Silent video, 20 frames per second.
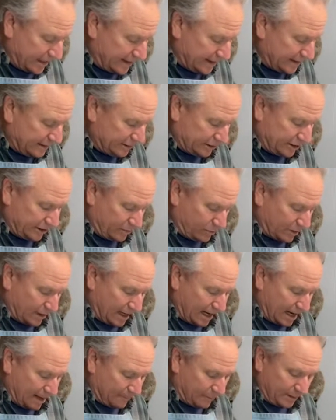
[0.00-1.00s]
it and see what
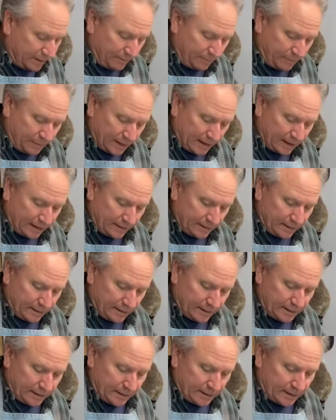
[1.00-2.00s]
happened. But
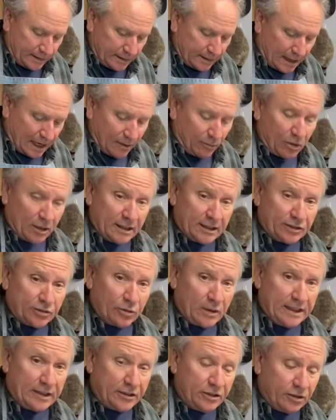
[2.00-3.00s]
I wanted
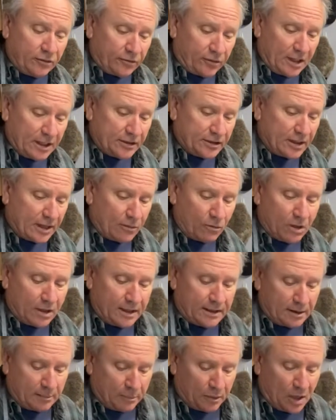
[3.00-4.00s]
22 frets and I
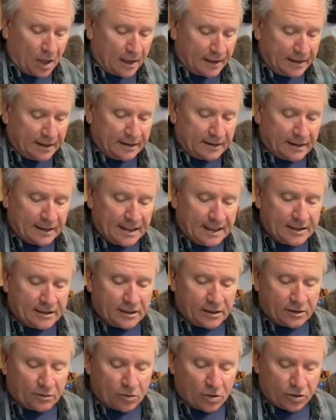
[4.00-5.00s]
wanted the block inlays
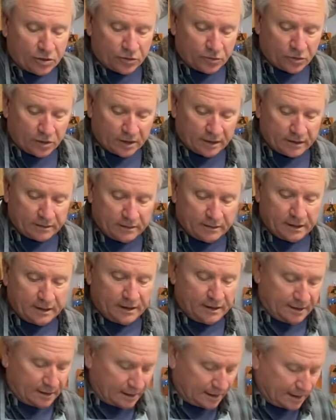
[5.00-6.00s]
and the rosewood
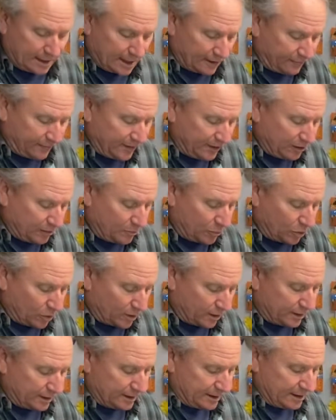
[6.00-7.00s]
uh,
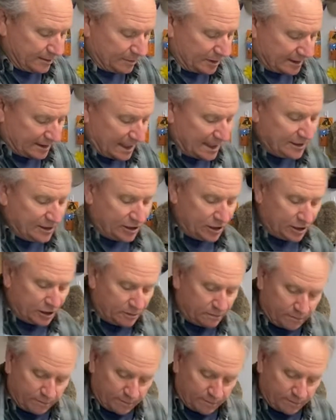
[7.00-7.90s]
fingerboard. But that's just,